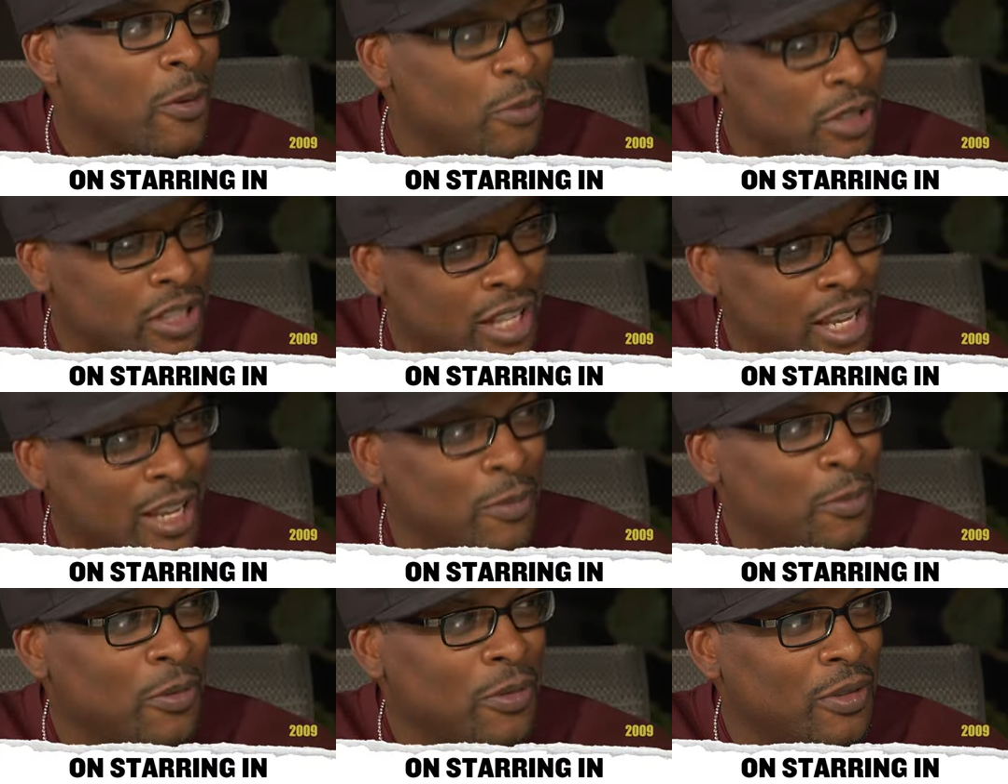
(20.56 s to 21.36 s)
was
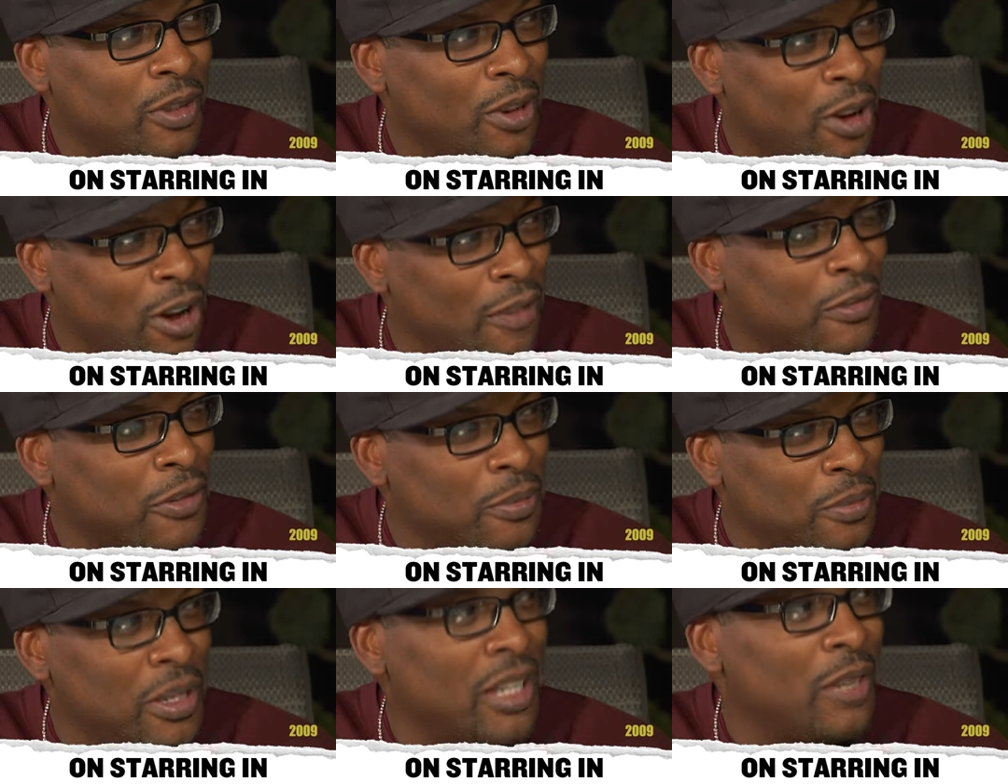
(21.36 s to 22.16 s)
they
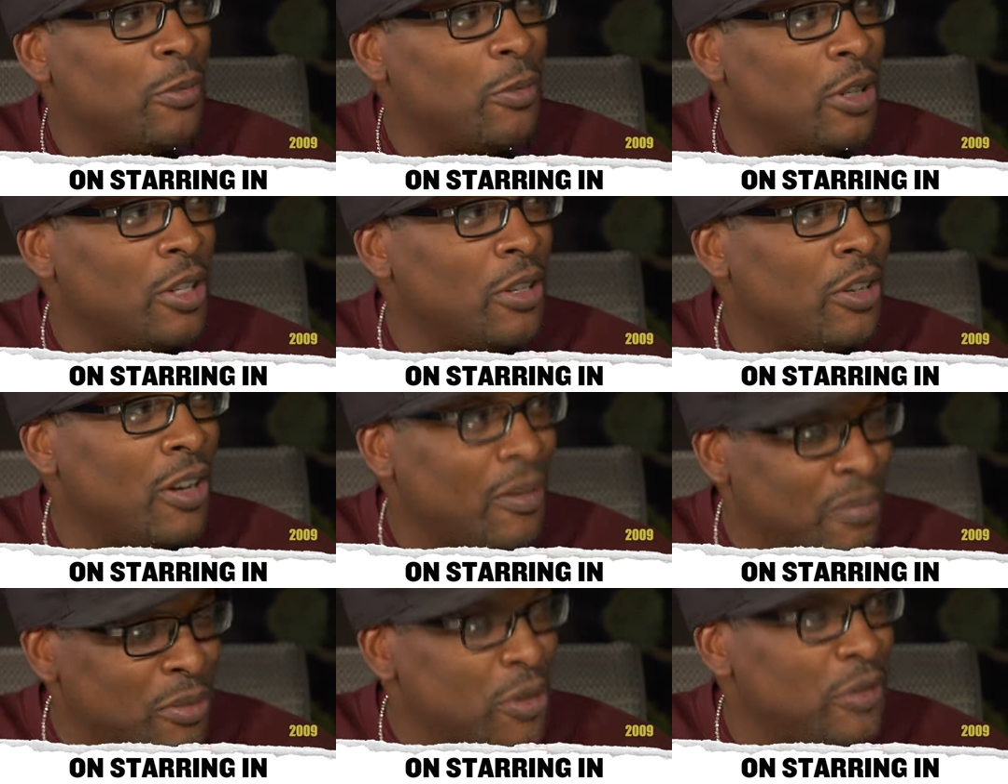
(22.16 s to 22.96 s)
offered me and Will
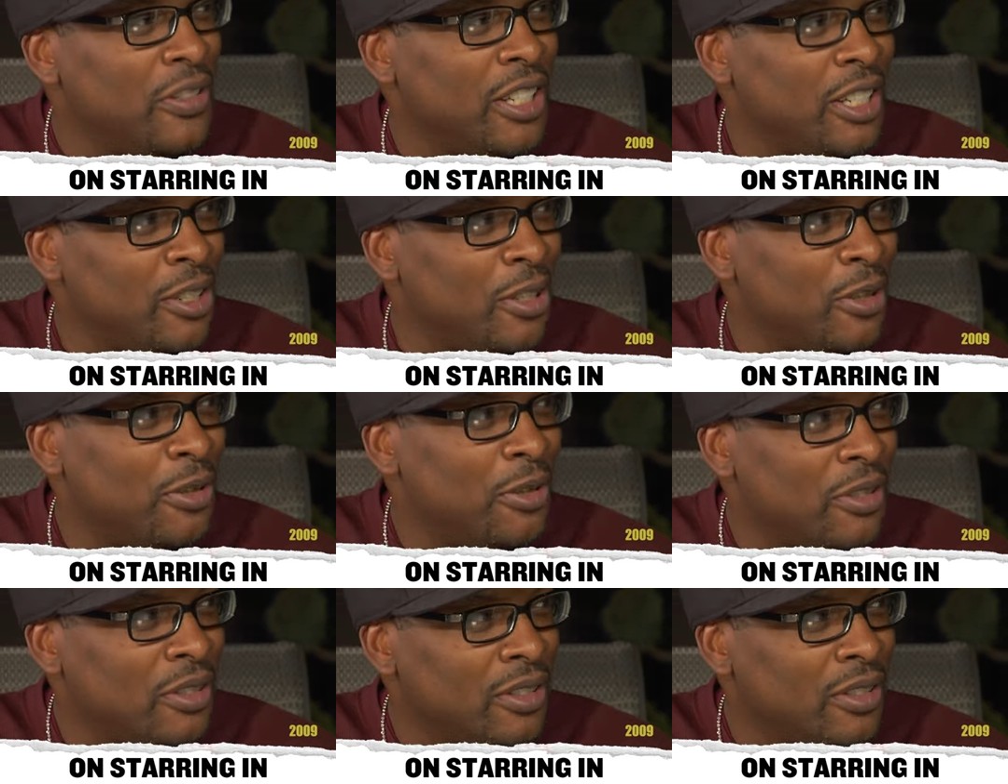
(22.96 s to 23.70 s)
a movie to do.